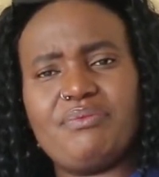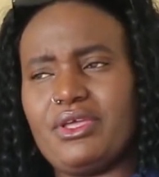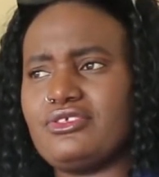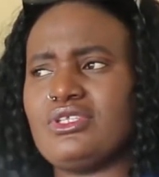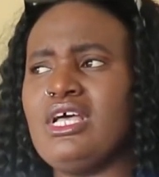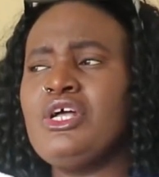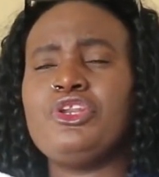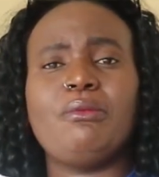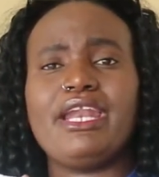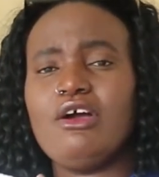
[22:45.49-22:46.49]
Because
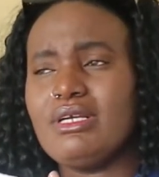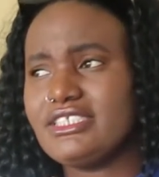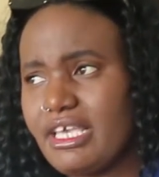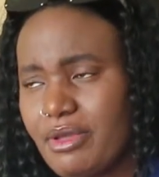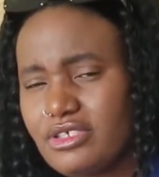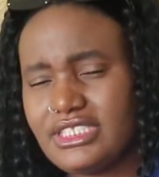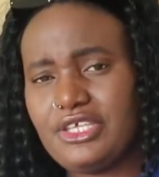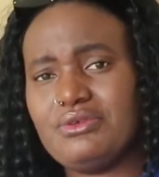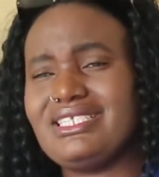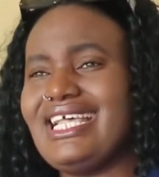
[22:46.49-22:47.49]
no matter how much chemicals they
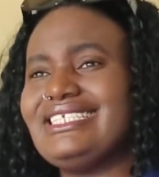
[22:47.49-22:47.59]
use,